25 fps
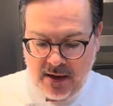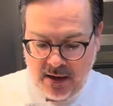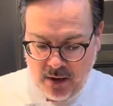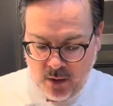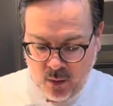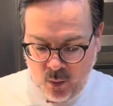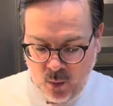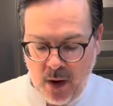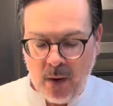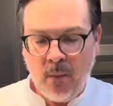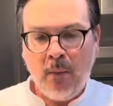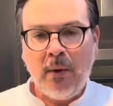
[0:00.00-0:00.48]

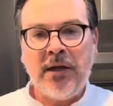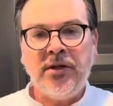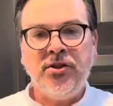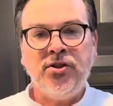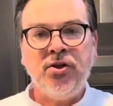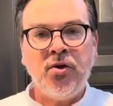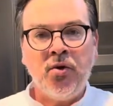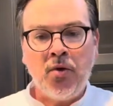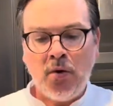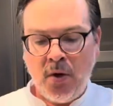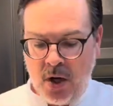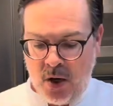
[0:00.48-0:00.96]
When we
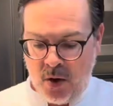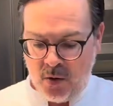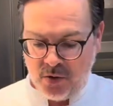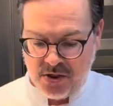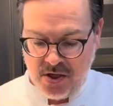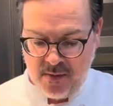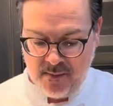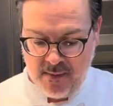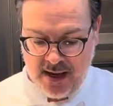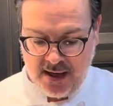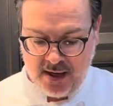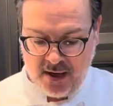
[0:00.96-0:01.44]
do go
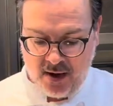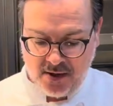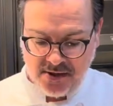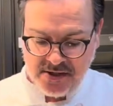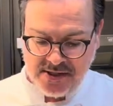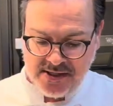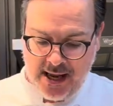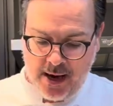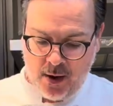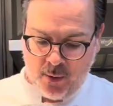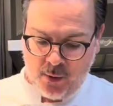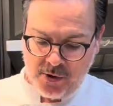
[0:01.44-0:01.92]
to make our
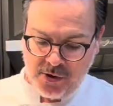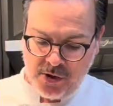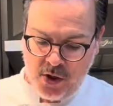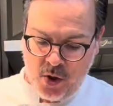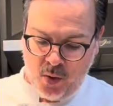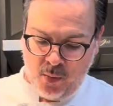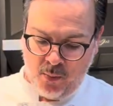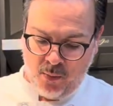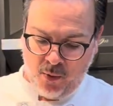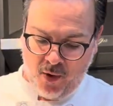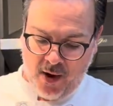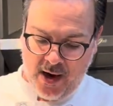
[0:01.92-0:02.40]

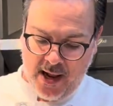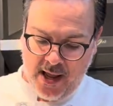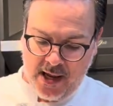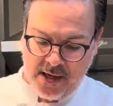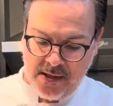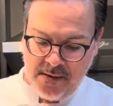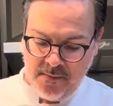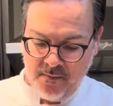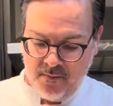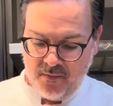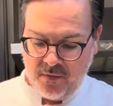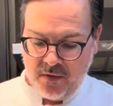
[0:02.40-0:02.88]
sourdough
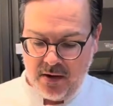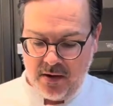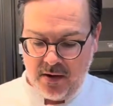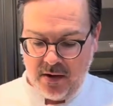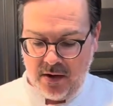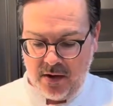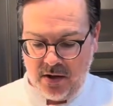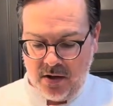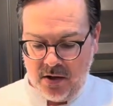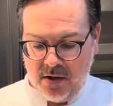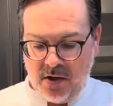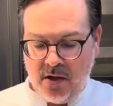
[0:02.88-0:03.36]
bread,
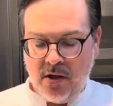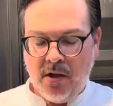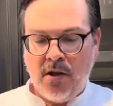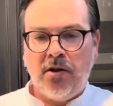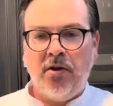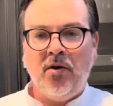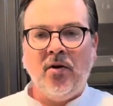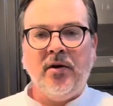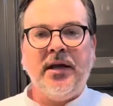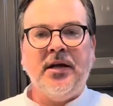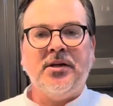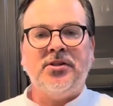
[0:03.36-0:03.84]

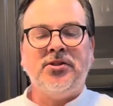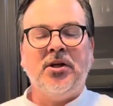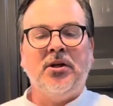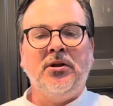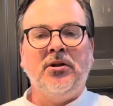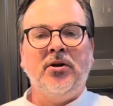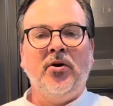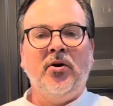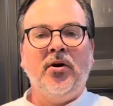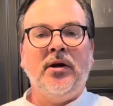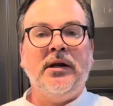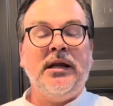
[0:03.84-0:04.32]
you'll get to
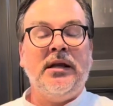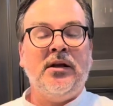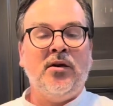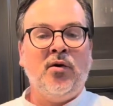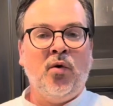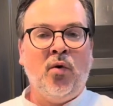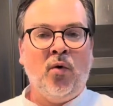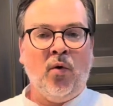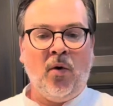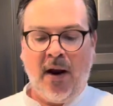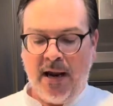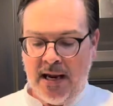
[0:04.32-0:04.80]
learn in
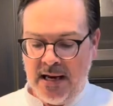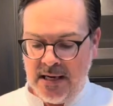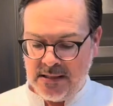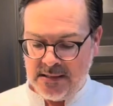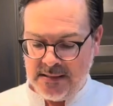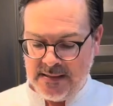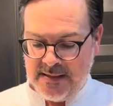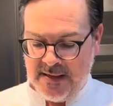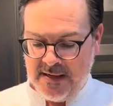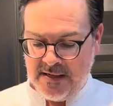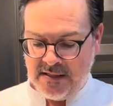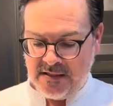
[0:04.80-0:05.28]

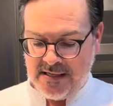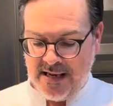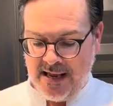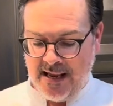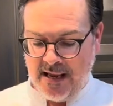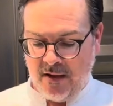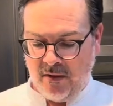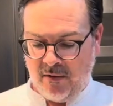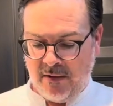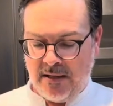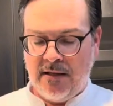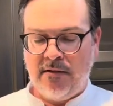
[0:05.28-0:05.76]
great
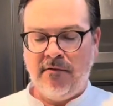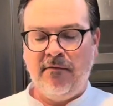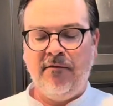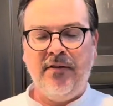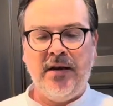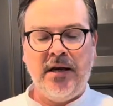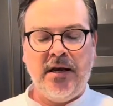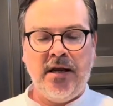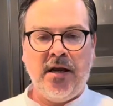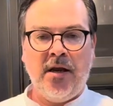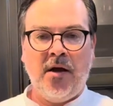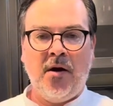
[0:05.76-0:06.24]
detail in
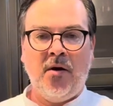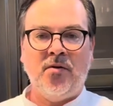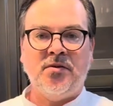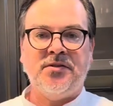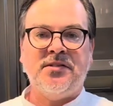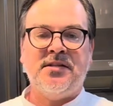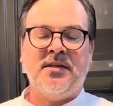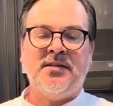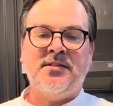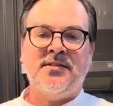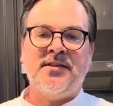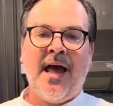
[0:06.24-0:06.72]

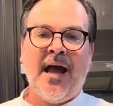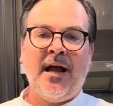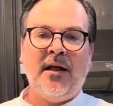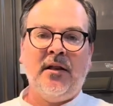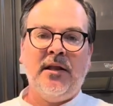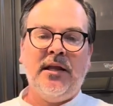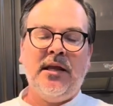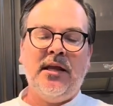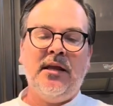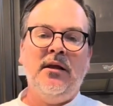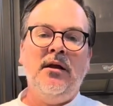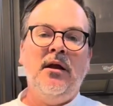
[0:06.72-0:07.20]
videos
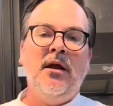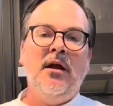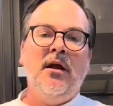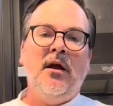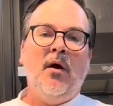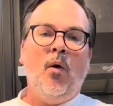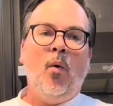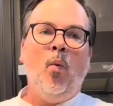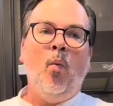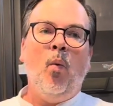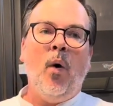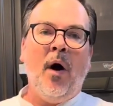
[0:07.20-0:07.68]
exactly
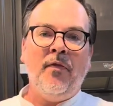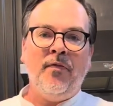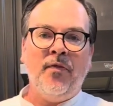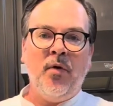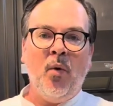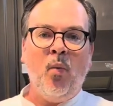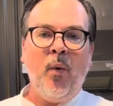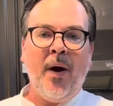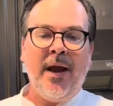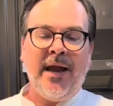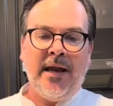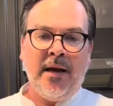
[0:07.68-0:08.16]
what the
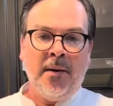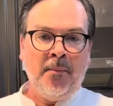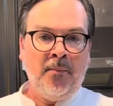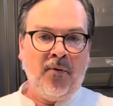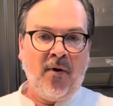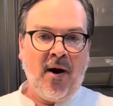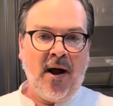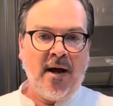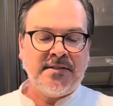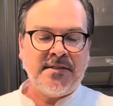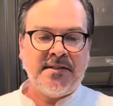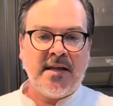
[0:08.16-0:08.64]
weighing
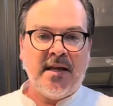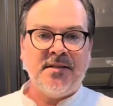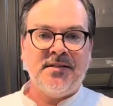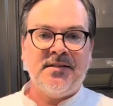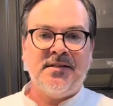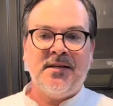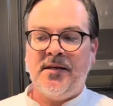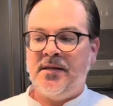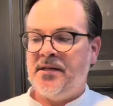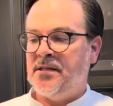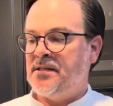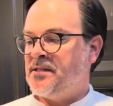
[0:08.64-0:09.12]
process
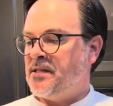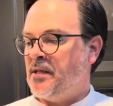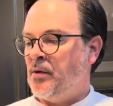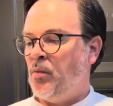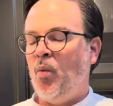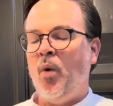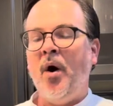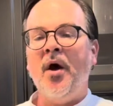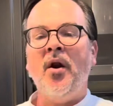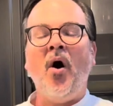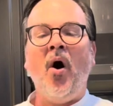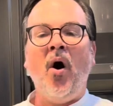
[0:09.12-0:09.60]
is and
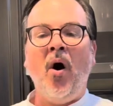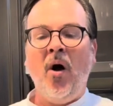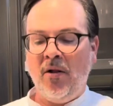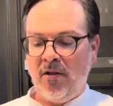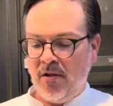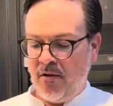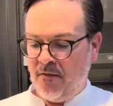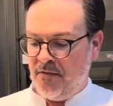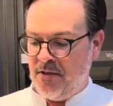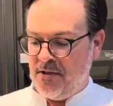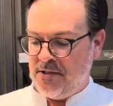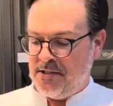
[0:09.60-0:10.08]
what all
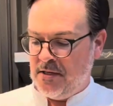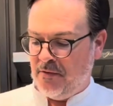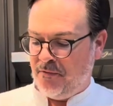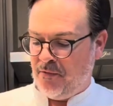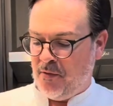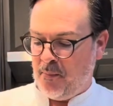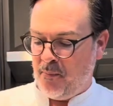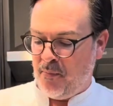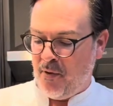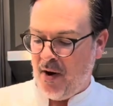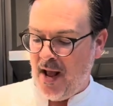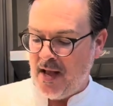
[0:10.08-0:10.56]
of the
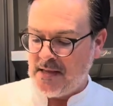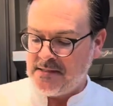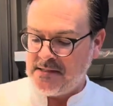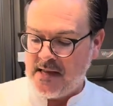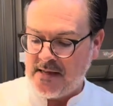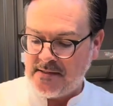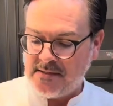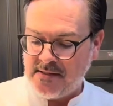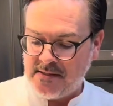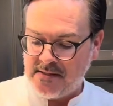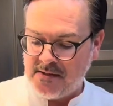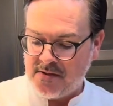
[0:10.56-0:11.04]
different
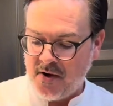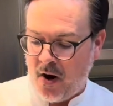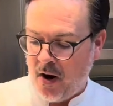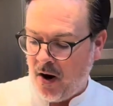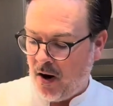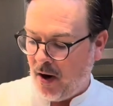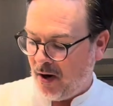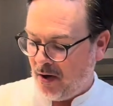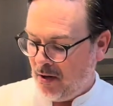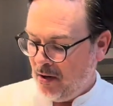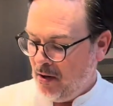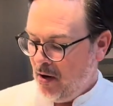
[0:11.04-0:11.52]
processes
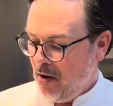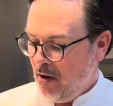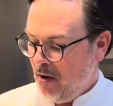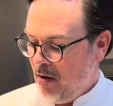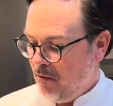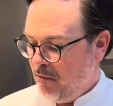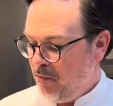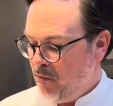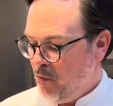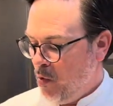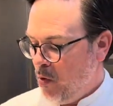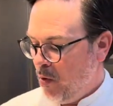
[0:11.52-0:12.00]
are
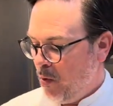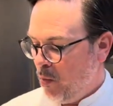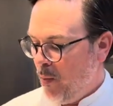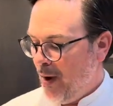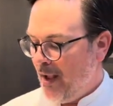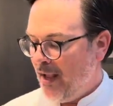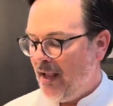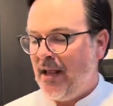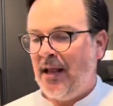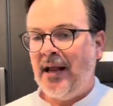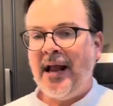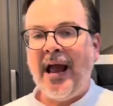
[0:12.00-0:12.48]
for
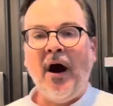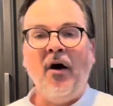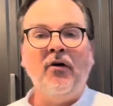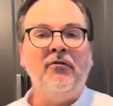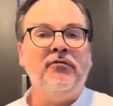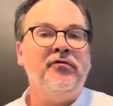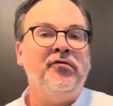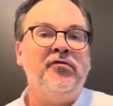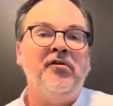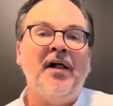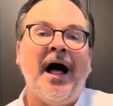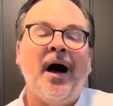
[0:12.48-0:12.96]
weighing out
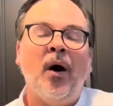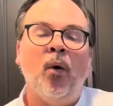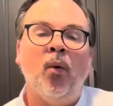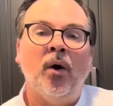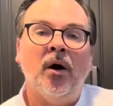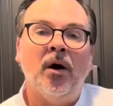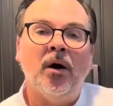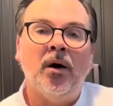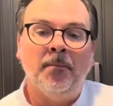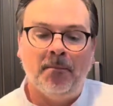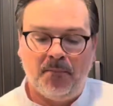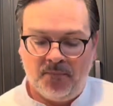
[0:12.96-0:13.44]

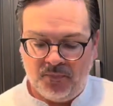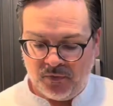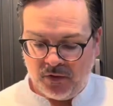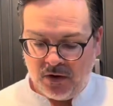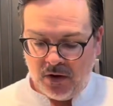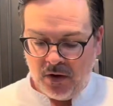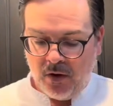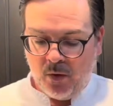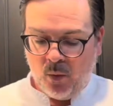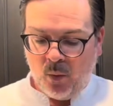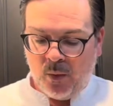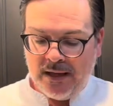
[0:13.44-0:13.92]
flour.
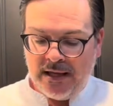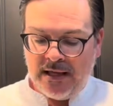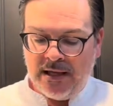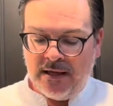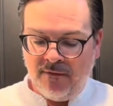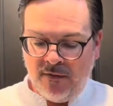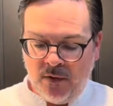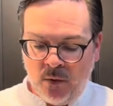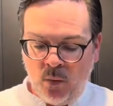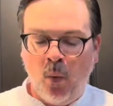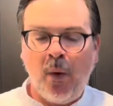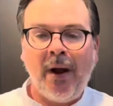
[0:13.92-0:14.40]
We
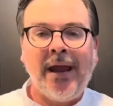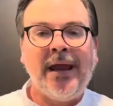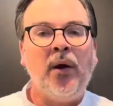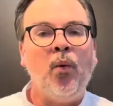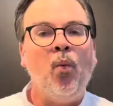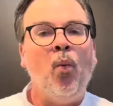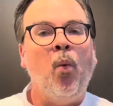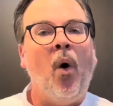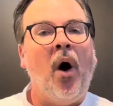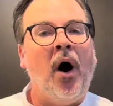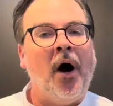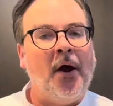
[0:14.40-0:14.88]
even weigh
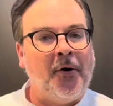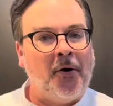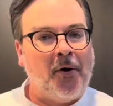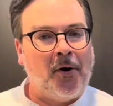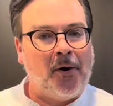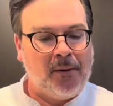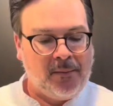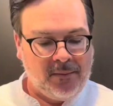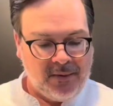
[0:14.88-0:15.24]
water.